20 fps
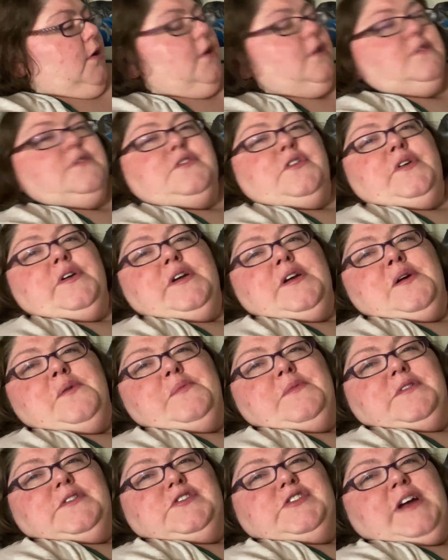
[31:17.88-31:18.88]
So here I'm
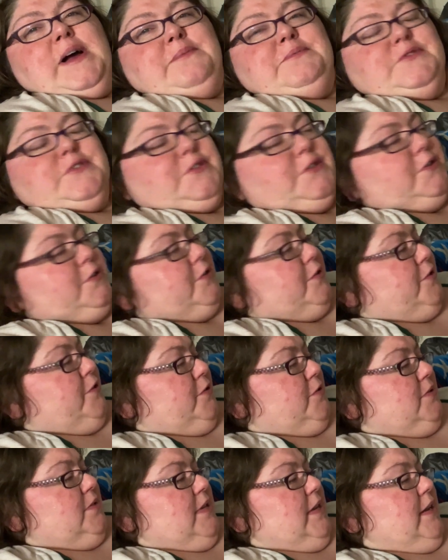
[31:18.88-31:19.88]
on chapter
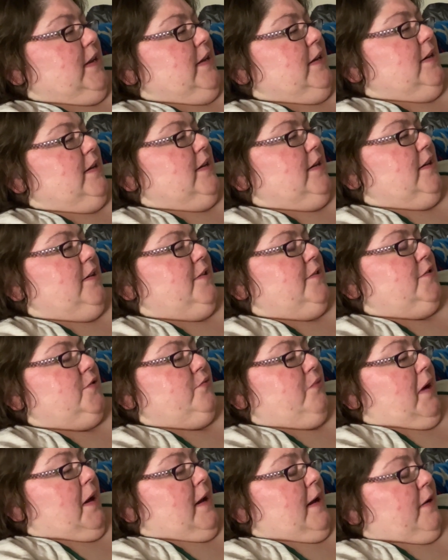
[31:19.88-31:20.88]
thirteen, and it's
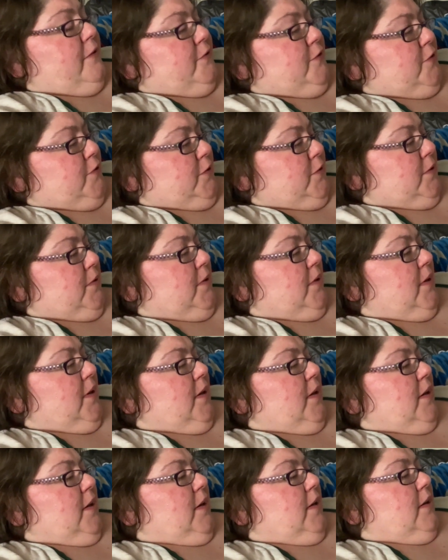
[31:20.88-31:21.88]
right after
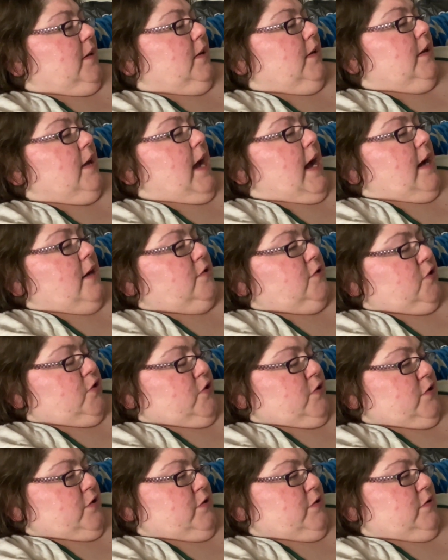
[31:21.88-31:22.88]
he asked
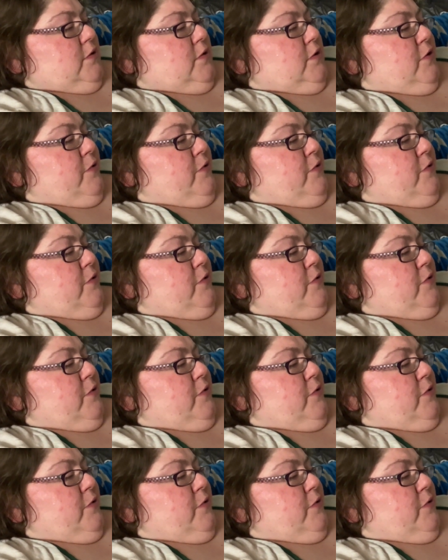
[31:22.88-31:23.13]
her to